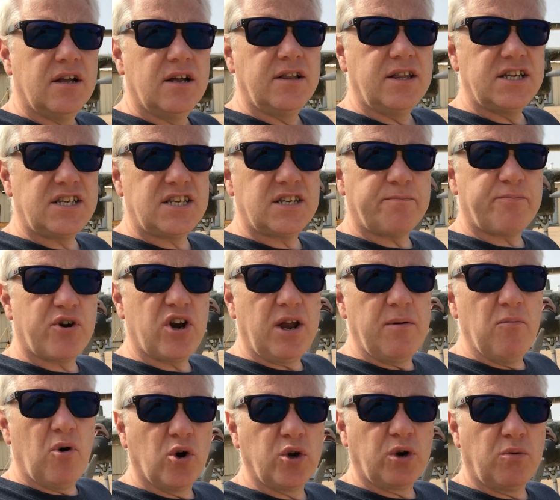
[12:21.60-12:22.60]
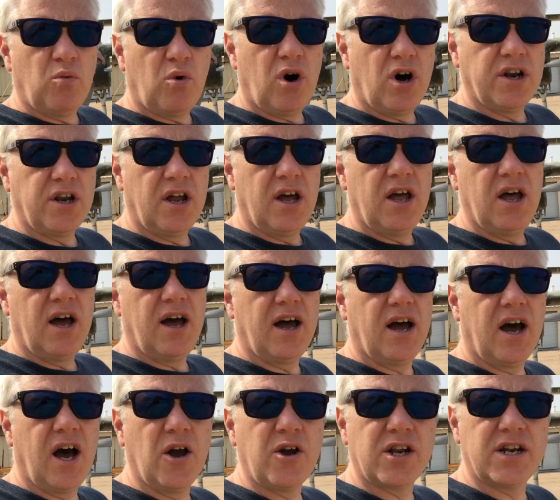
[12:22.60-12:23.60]
This is a pretty modern one.
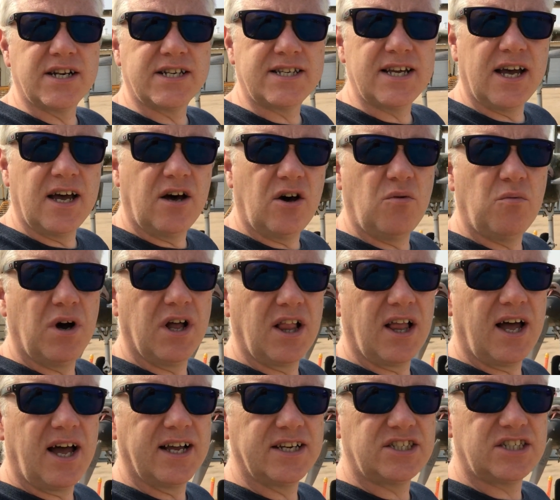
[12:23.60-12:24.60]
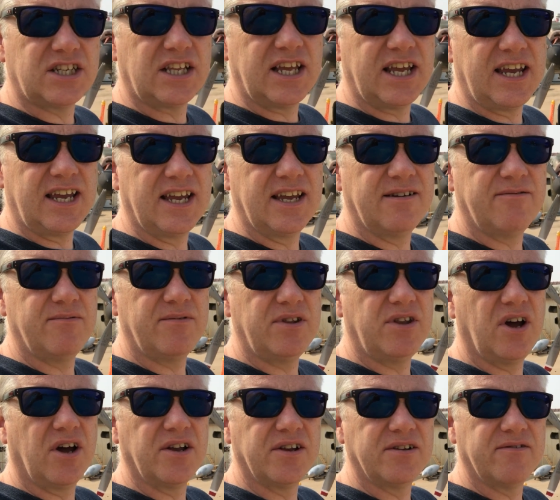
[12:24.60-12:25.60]
How can I tell? Well, actually,
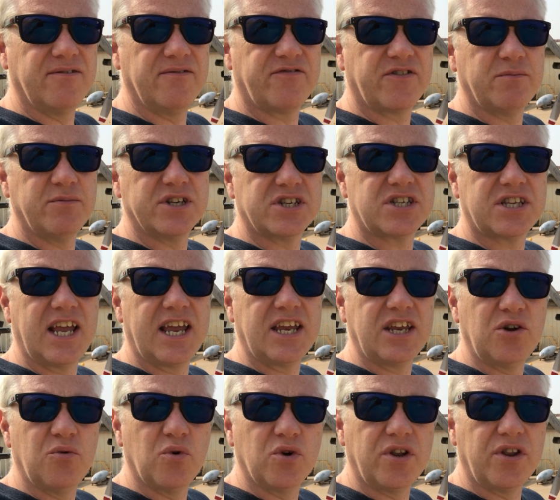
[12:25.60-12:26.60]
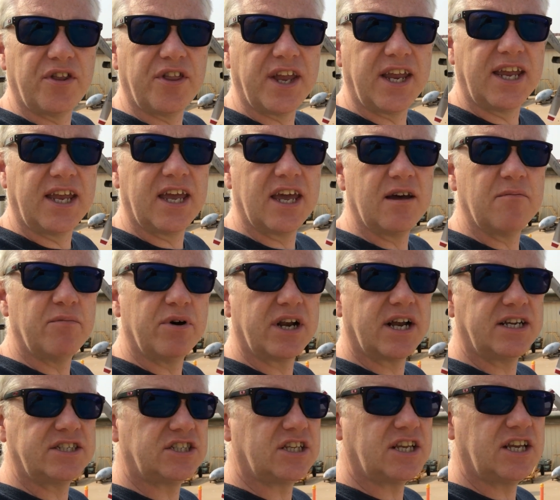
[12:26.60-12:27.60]
not from the state you wouldn't think it, but
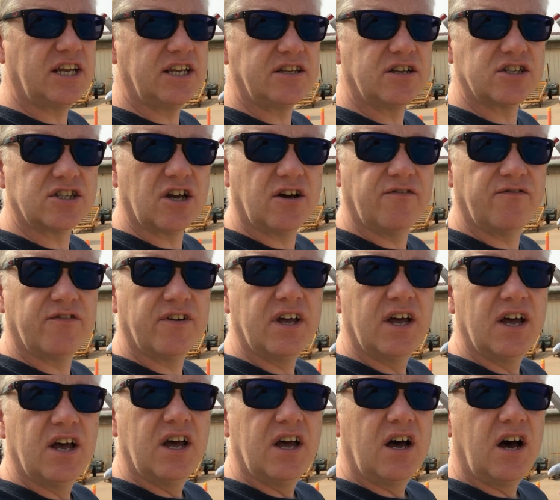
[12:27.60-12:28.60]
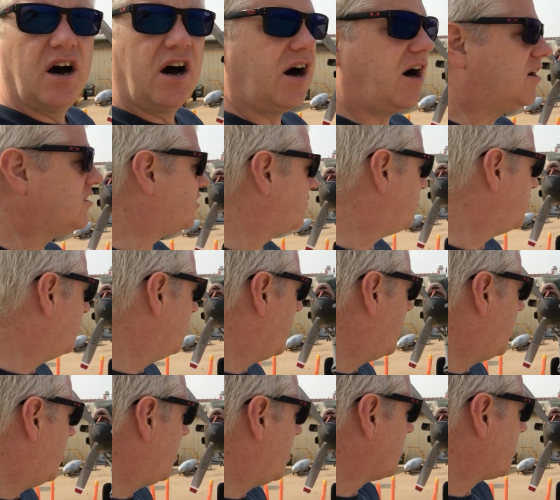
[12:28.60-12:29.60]
actually it does have
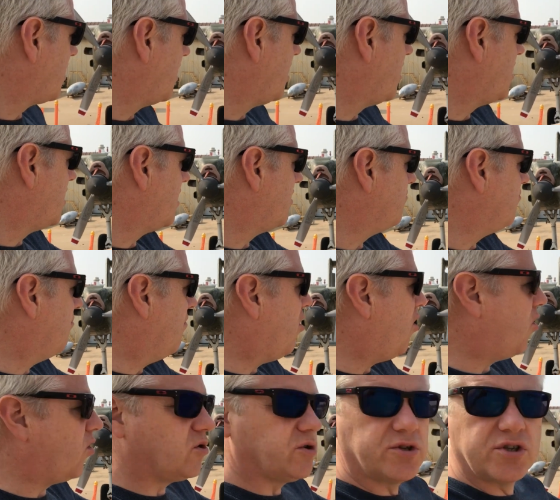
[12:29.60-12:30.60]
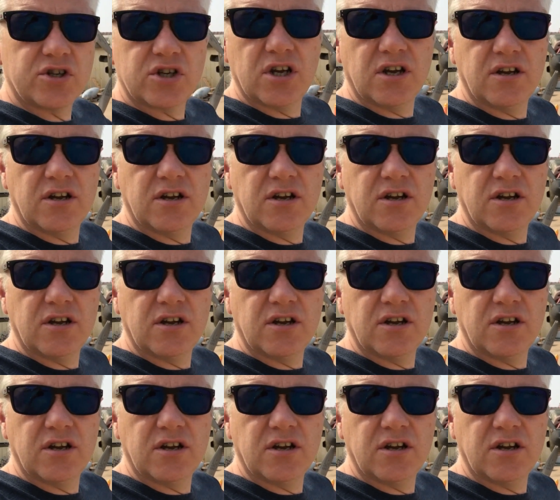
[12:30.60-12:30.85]
RWR MAWS